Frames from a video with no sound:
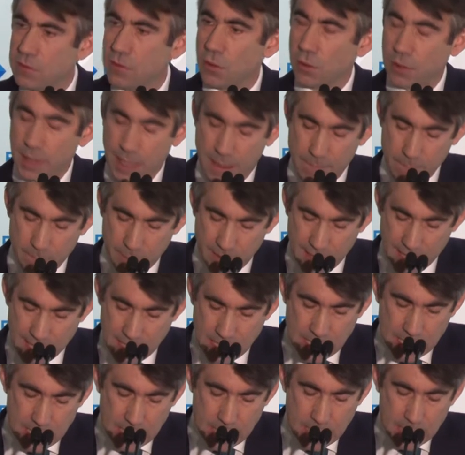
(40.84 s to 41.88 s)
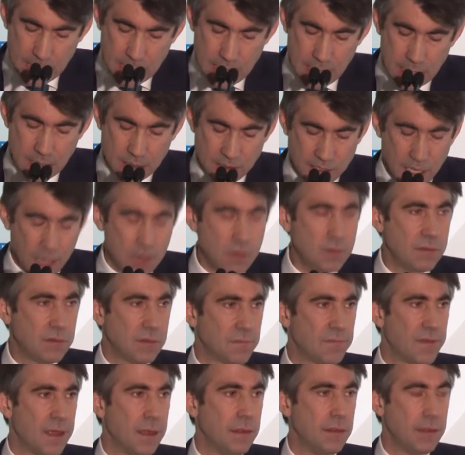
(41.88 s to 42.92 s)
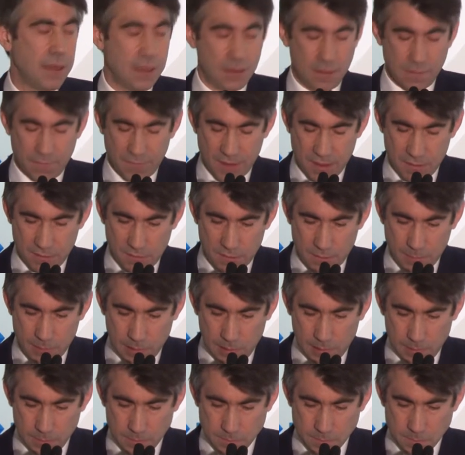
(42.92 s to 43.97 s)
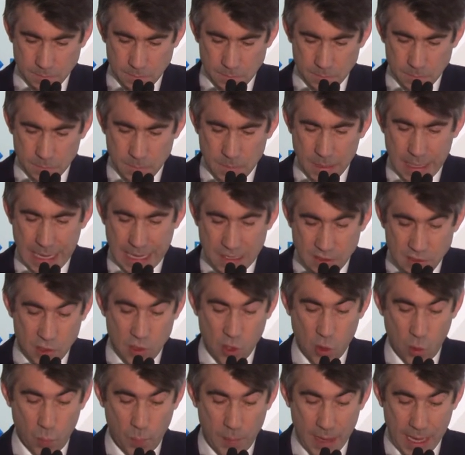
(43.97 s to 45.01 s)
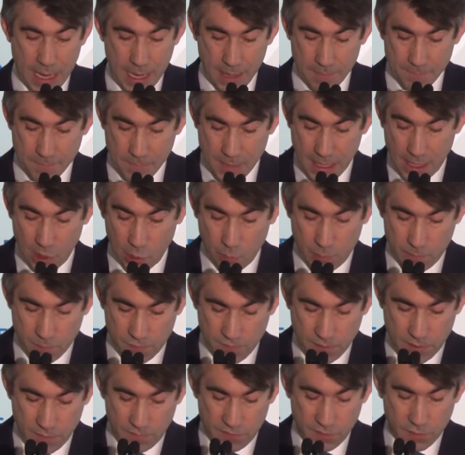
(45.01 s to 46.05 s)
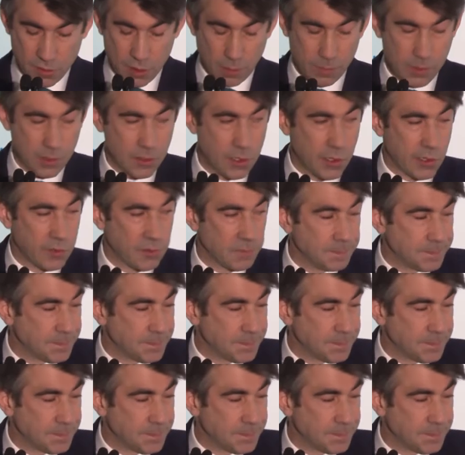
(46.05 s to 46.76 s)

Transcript: your company. Don't defend the indefensible, and do your bit, help improve the common good.